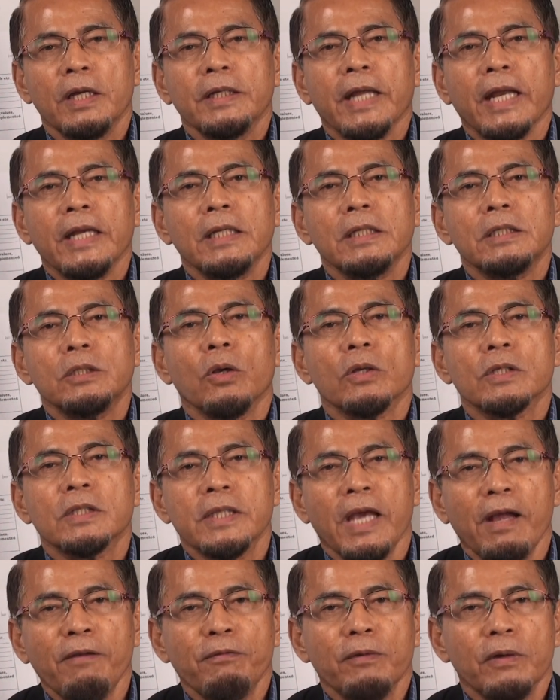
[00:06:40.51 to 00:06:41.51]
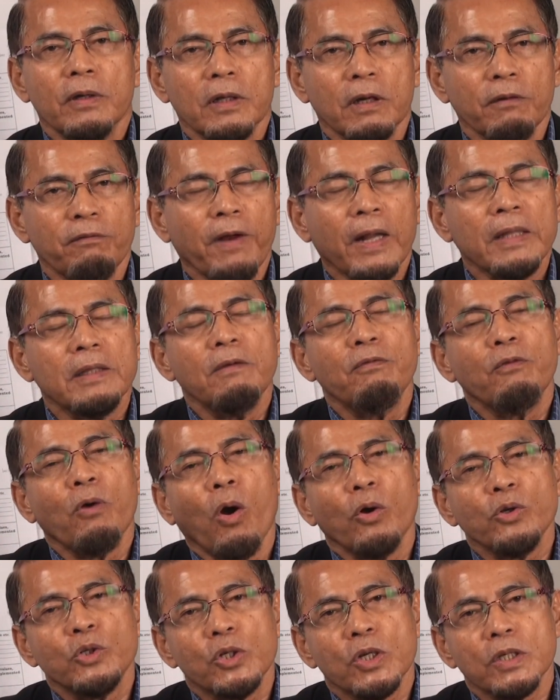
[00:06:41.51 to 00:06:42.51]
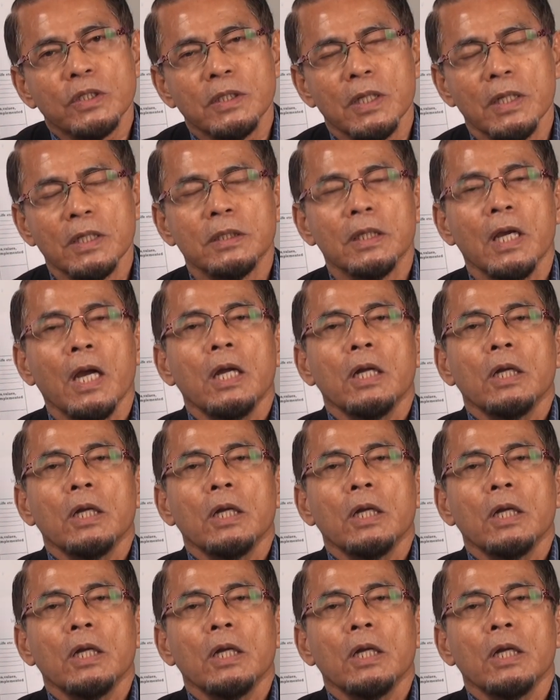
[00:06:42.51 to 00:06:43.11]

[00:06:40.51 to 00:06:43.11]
that is your self-reflective consciousness,